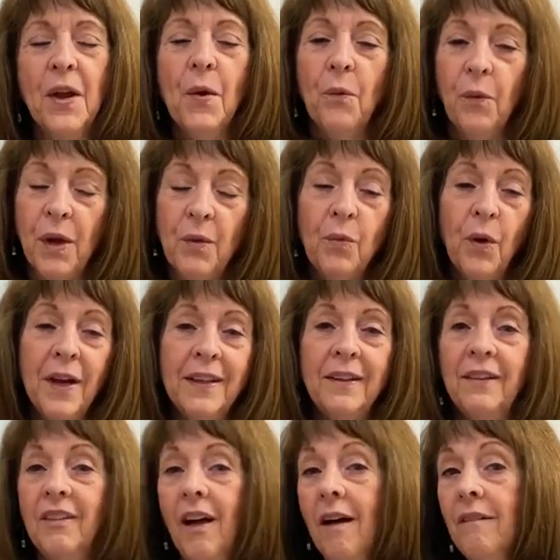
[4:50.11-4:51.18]
We would
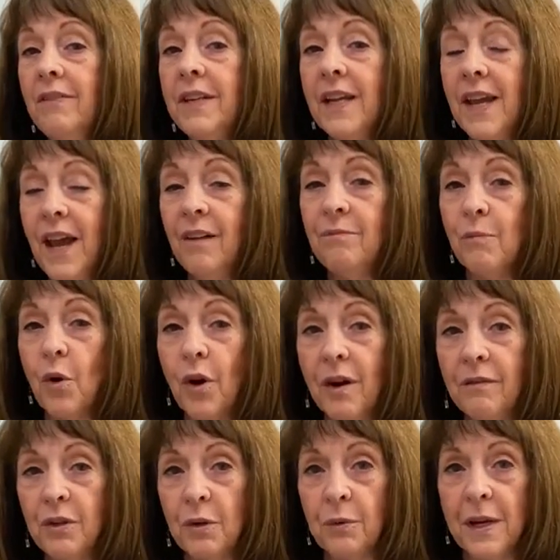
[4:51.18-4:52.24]
love to have more
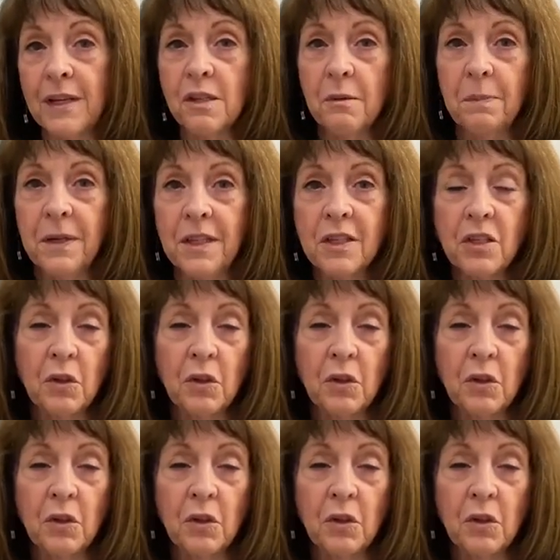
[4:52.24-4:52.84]
of your recipes,